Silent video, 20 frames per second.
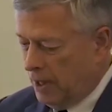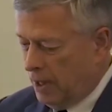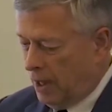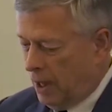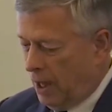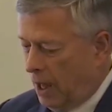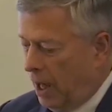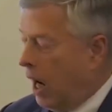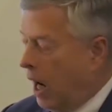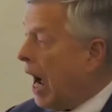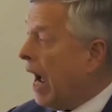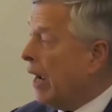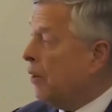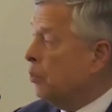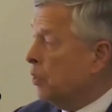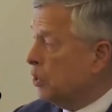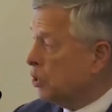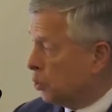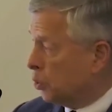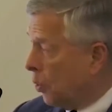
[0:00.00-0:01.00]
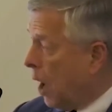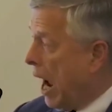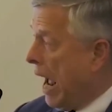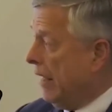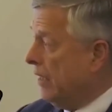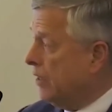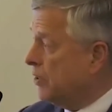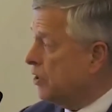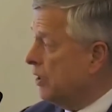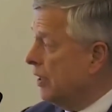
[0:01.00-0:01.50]
I was
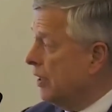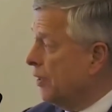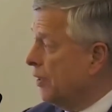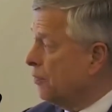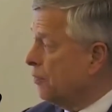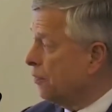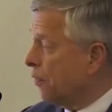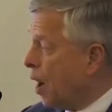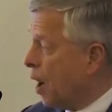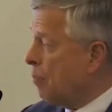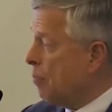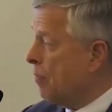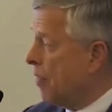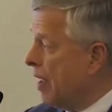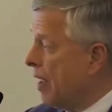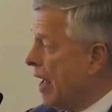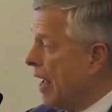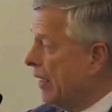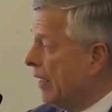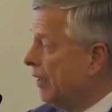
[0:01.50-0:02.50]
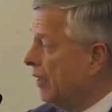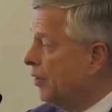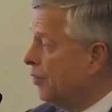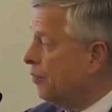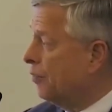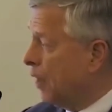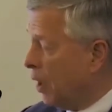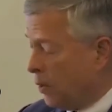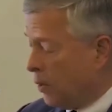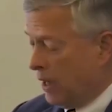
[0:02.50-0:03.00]
right, and from that
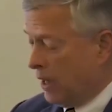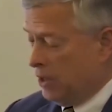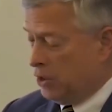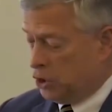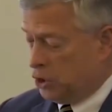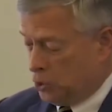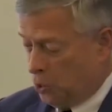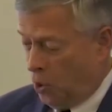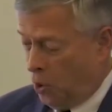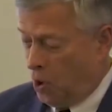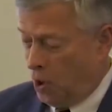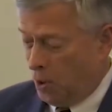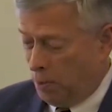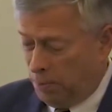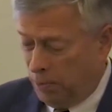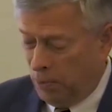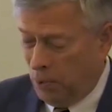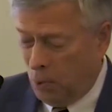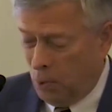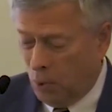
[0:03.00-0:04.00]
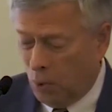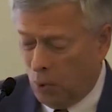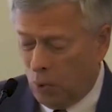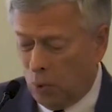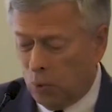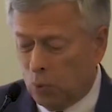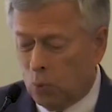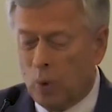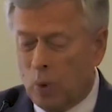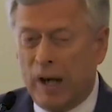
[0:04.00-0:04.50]
very strong
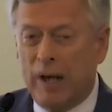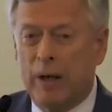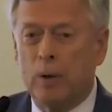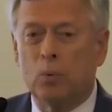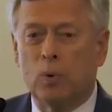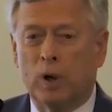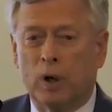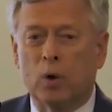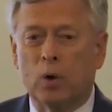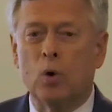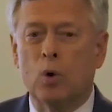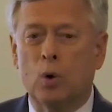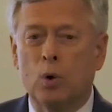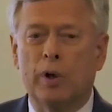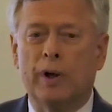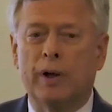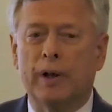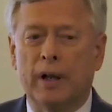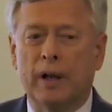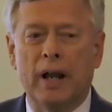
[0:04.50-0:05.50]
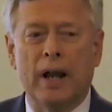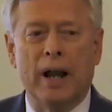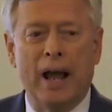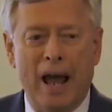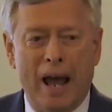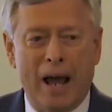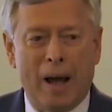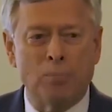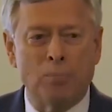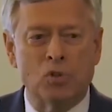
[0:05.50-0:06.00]
pool, we recruited an
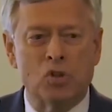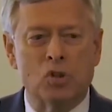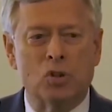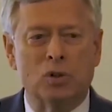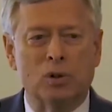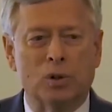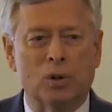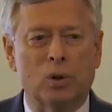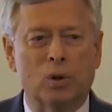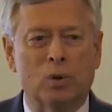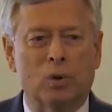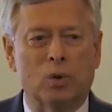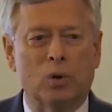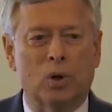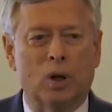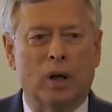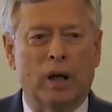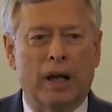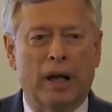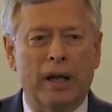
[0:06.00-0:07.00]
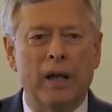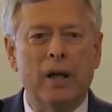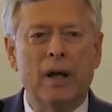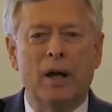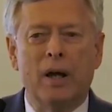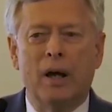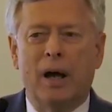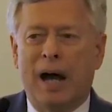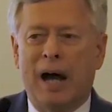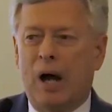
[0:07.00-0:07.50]
absolutely
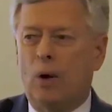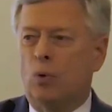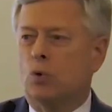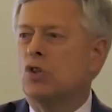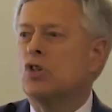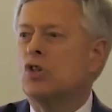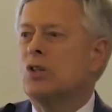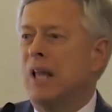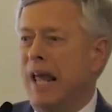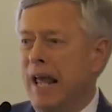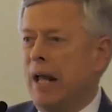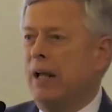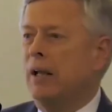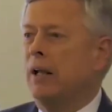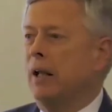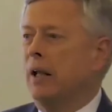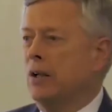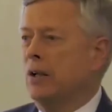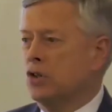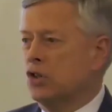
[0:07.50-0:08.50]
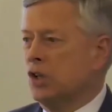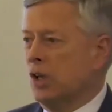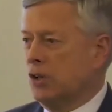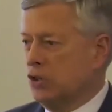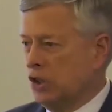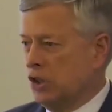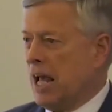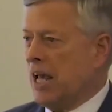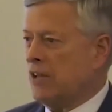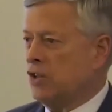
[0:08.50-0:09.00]
outstanding
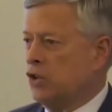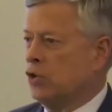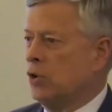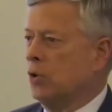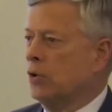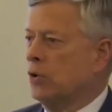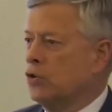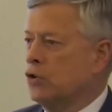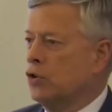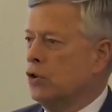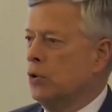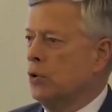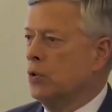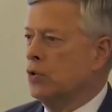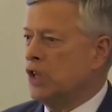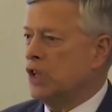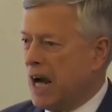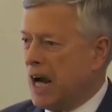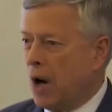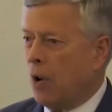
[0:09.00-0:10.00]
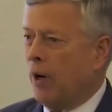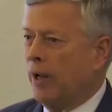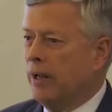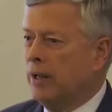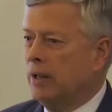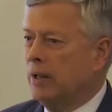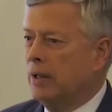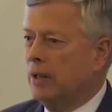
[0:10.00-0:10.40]
successor to Terry.